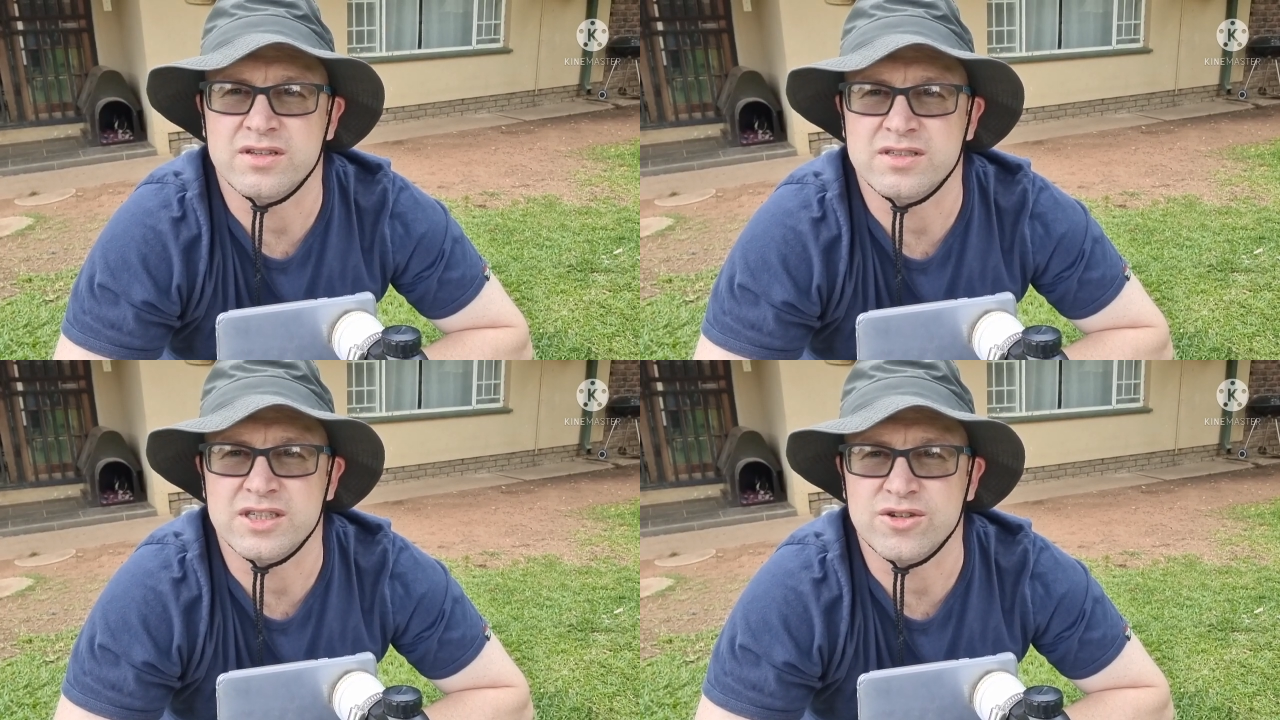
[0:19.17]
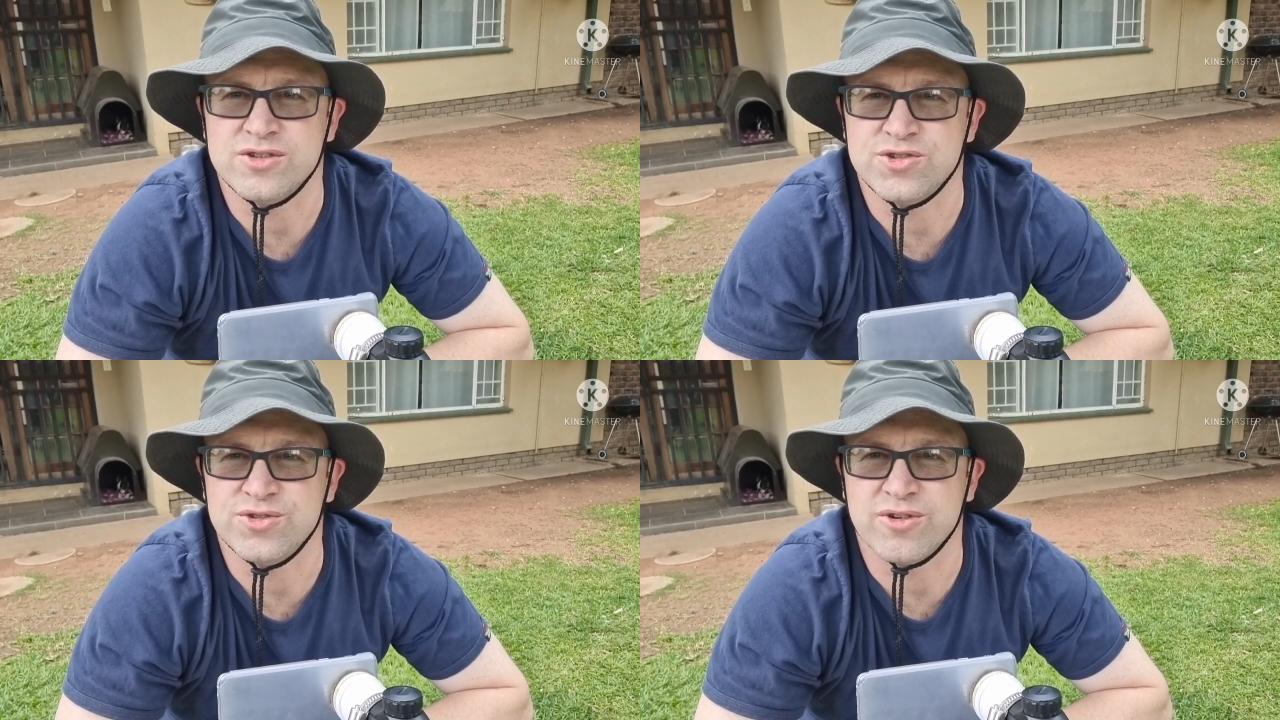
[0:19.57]

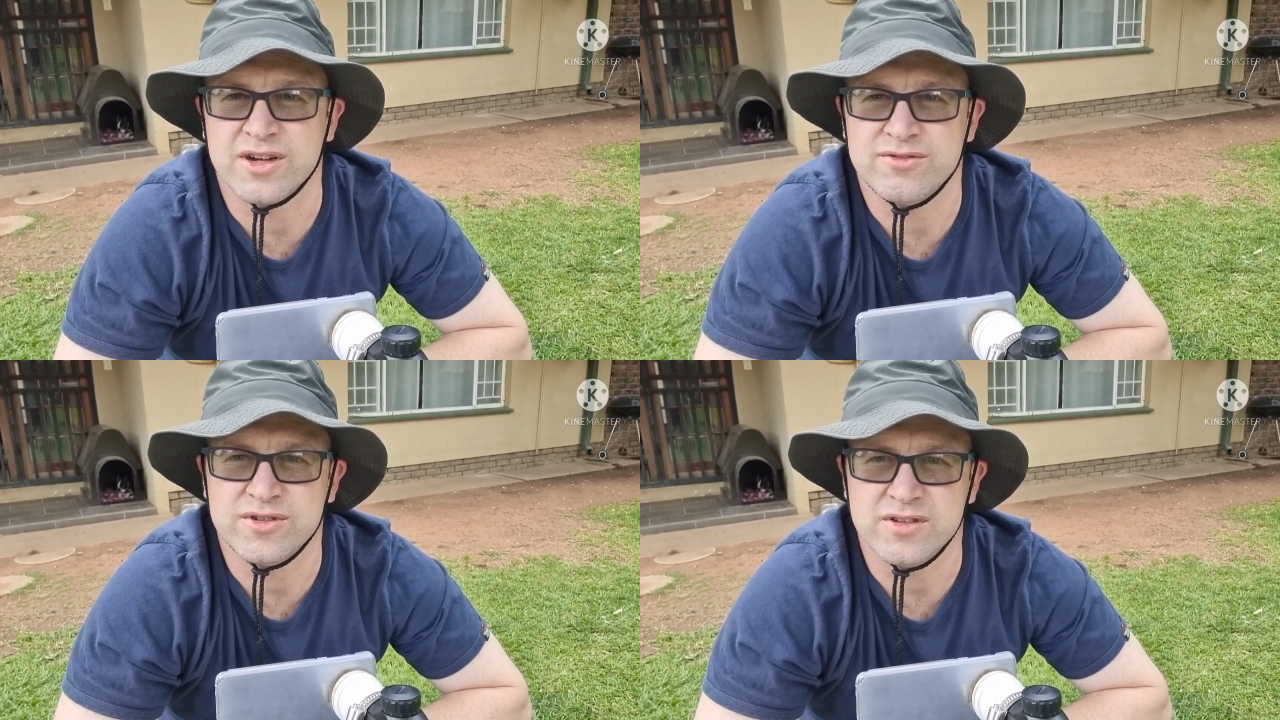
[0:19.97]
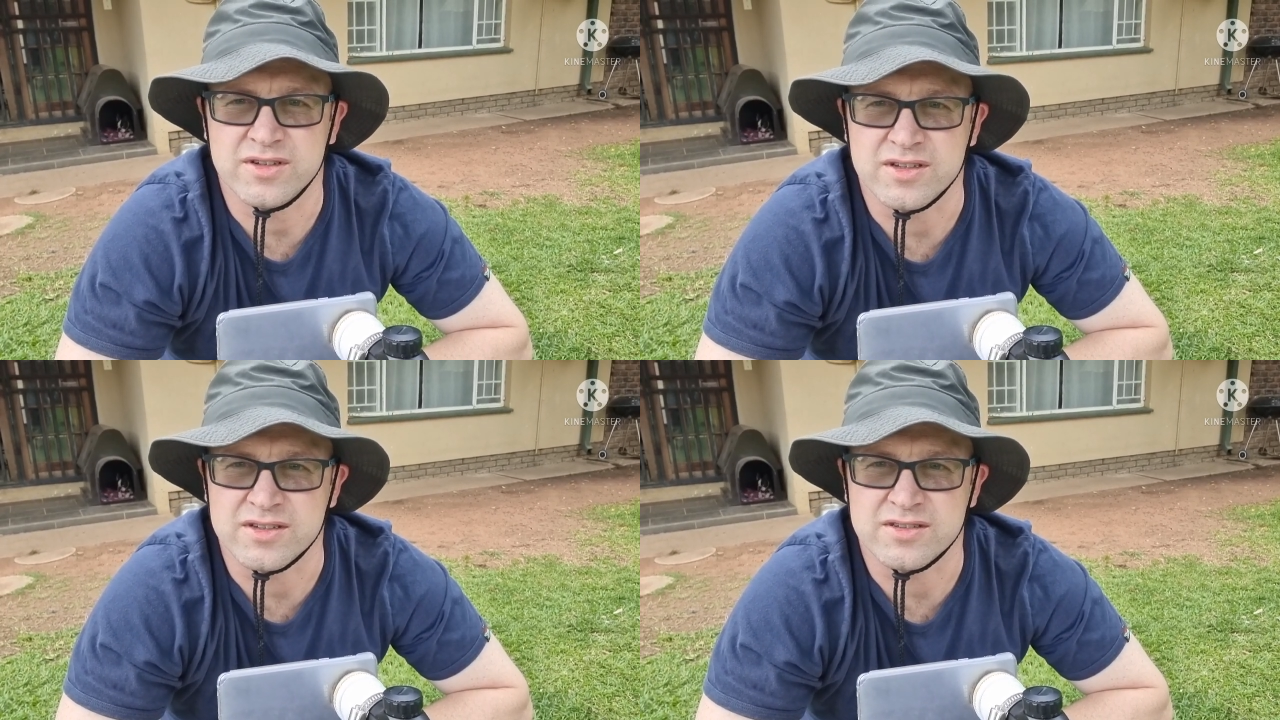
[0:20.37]
CO2 rifle
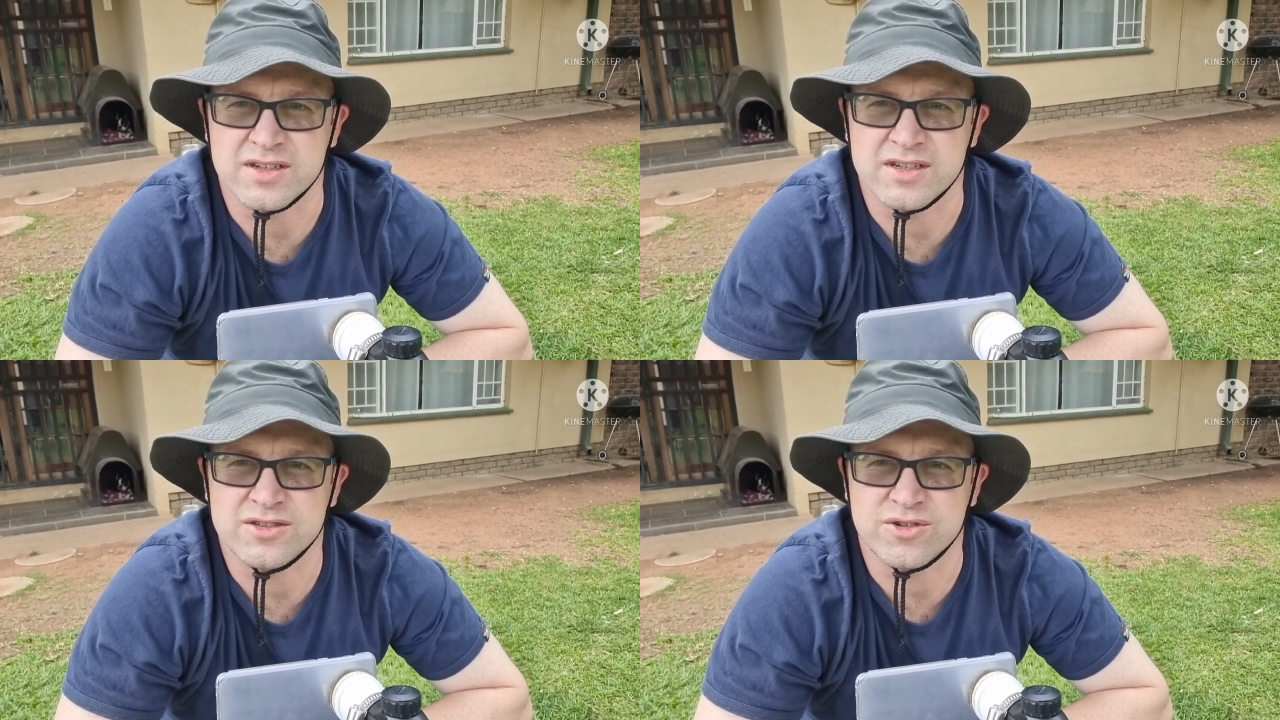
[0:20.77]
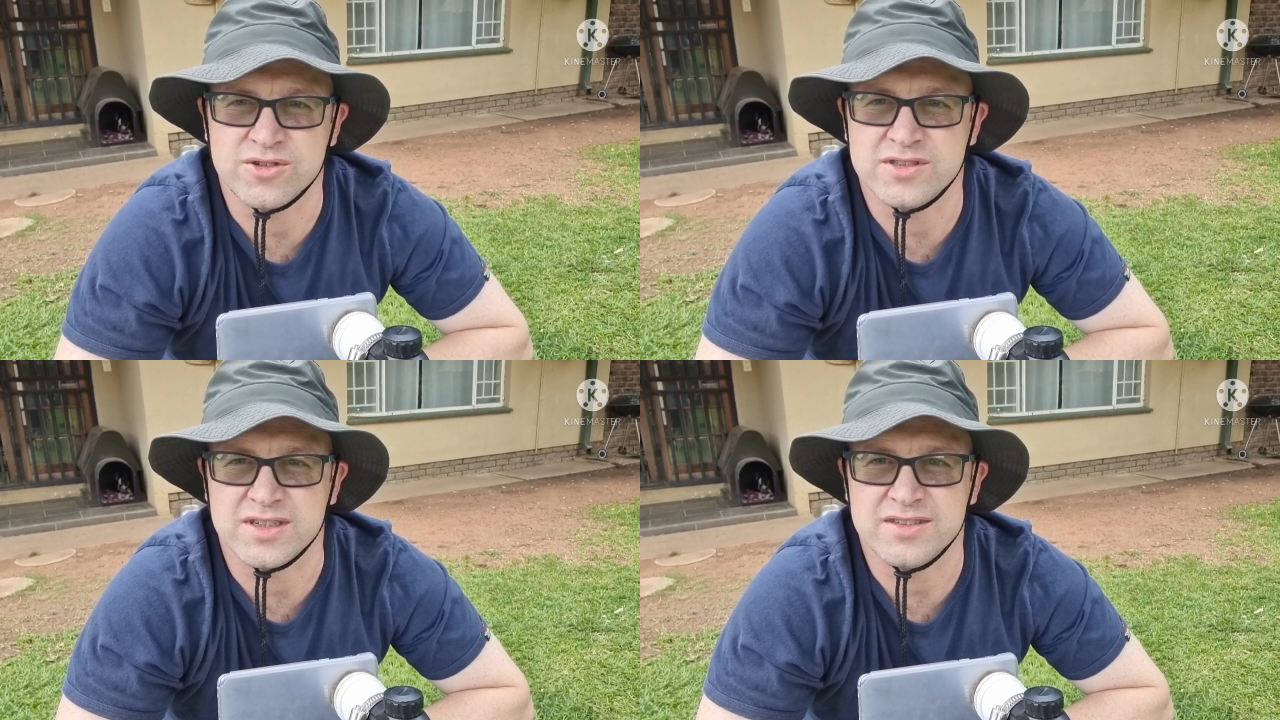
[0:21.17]
is as
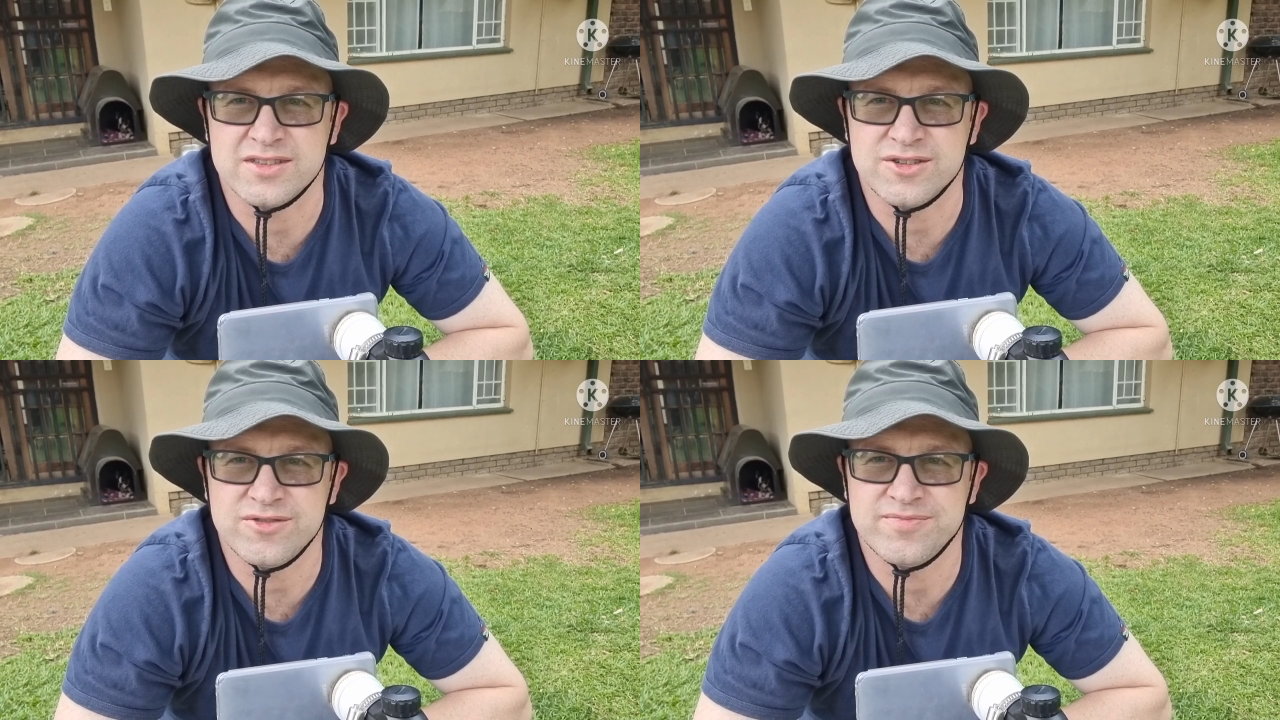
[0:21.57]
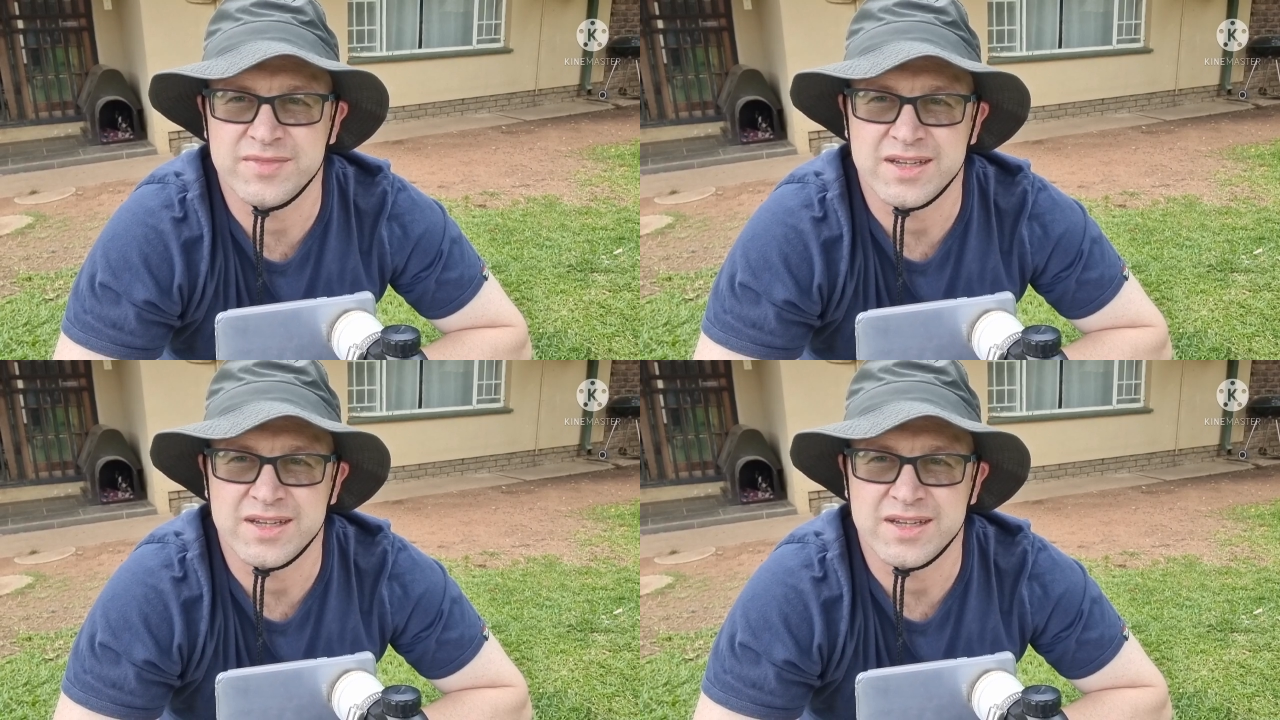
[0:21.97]
hold sensitive.